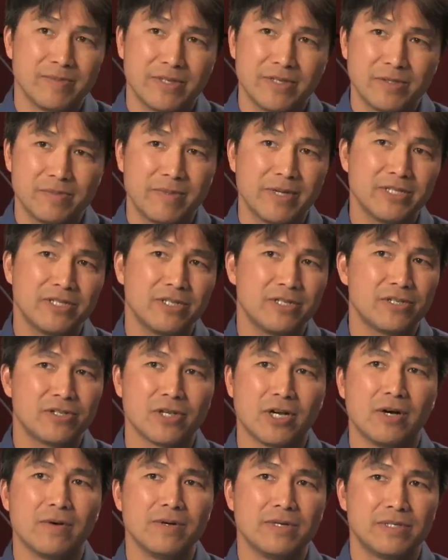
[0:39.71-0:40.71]
Because budget is
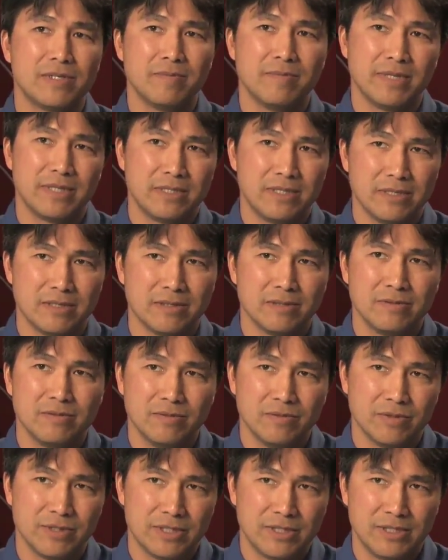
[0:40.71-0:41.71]
always a big deal
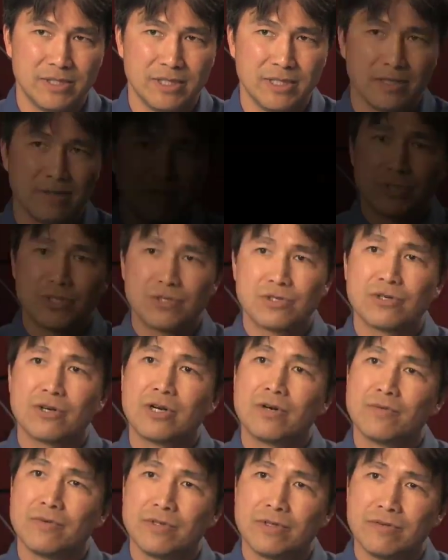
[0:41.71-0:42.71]
for the city. We
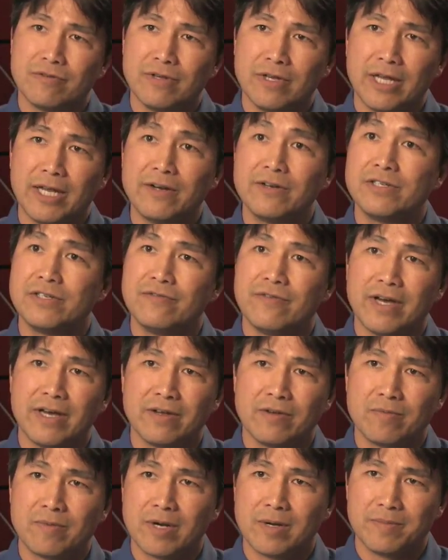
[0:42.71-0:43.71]
start with an energy
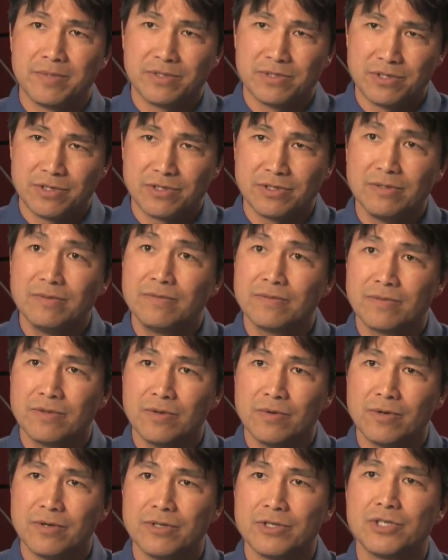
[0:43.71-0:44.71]
value proposition
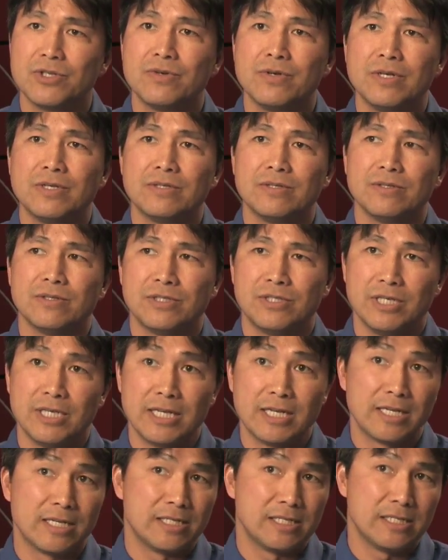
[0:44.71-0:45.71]
where the street
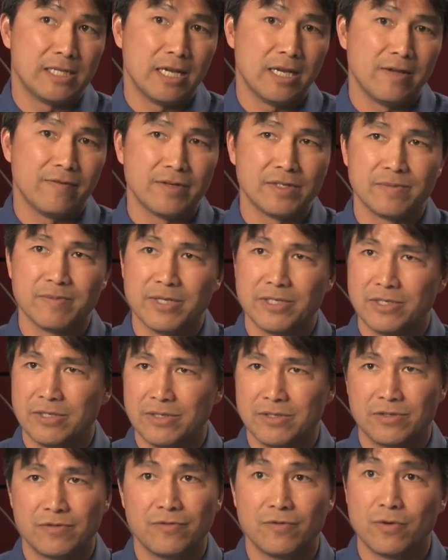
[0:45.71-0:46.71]
city can save as much
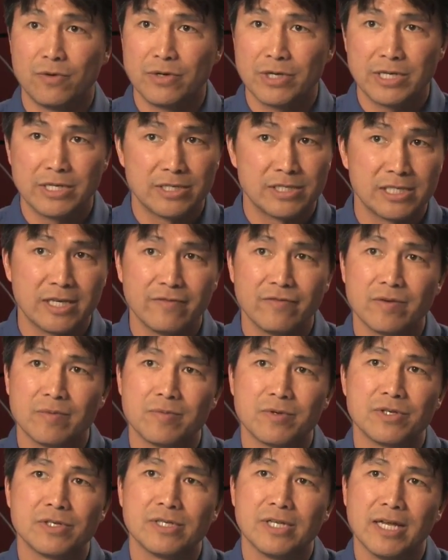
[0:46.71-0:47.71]
as 40 to
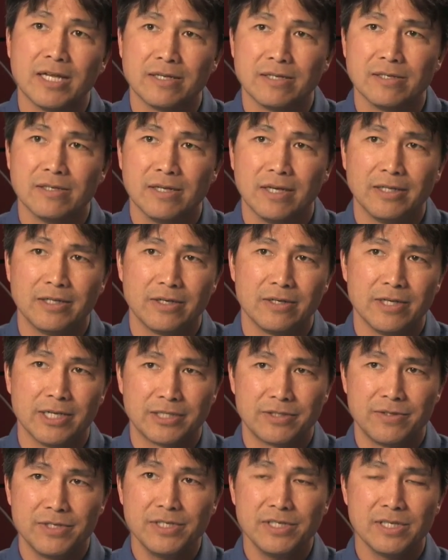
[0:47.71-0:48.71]
70% on their
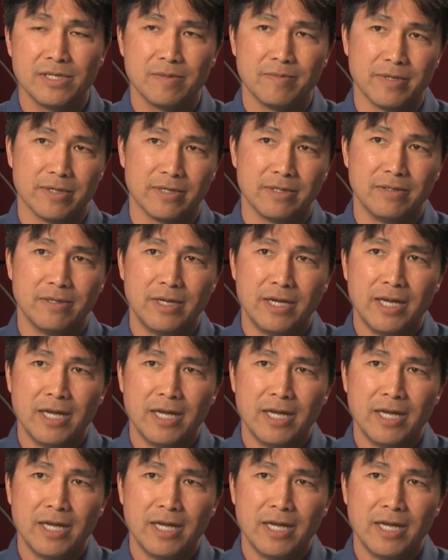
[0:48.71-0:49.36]
electricity bill.